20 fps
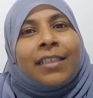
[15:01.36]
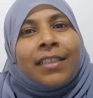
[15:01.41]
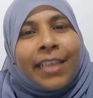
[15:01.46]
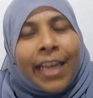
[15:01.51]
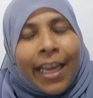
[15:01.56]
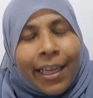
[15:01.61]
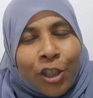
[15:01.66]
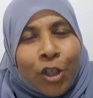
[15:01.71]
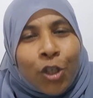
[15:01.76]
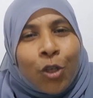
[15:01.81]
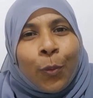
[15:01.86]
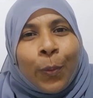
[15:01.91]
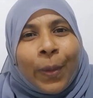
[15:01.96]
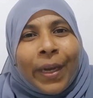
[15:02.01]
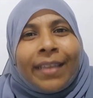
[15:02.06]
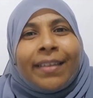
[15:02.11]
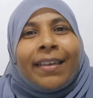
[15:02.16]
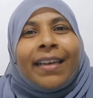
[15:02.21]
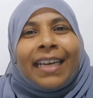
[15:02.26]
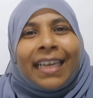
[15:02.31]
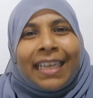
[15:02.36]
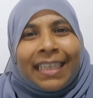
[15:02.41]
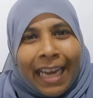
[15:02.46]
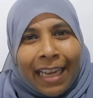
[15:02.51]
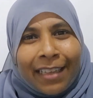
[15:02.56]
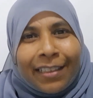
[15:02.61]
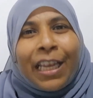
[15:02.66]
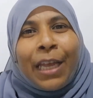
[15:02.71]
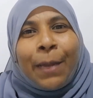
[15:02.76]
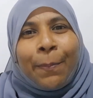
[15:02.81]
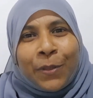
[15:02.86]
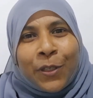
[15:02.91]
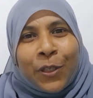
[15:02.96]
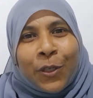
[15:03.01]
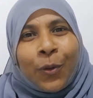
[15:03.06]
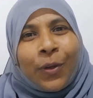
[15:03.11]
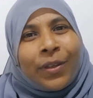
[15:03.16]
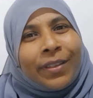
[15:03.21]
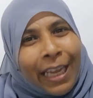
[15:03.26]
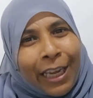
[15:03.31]
catch you with another
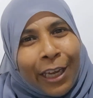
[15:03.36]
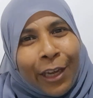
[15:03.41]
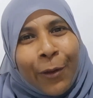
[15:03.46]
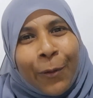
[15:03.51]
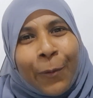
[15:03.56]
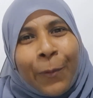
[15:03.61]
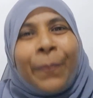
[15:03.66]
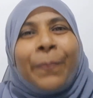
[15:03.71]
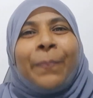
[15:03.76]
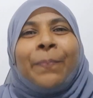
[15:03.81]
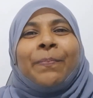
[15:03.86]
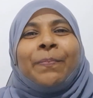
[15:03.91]
episode. Thank you.